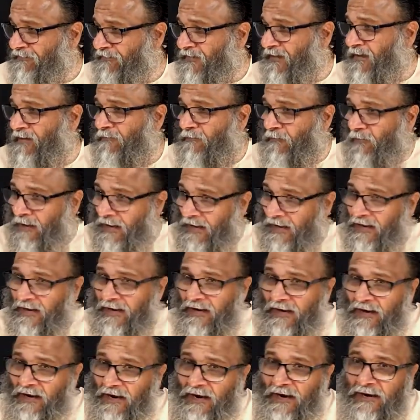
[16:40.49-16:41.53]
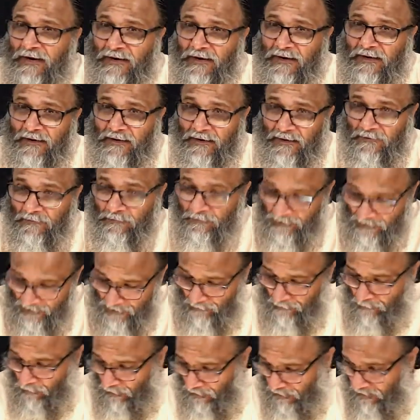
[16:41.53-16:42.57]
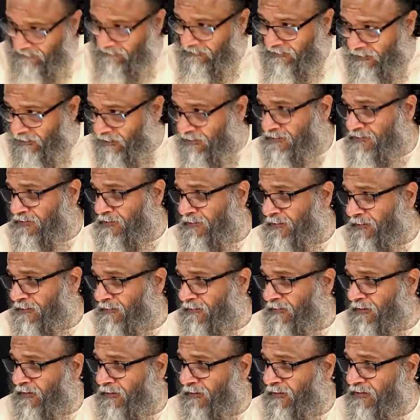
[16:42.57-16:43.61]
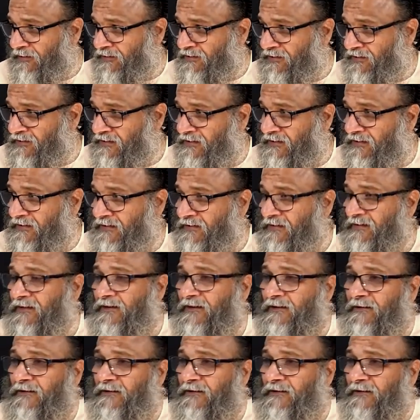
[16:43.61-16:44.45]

then why can't, if then body will also be pure consciousness?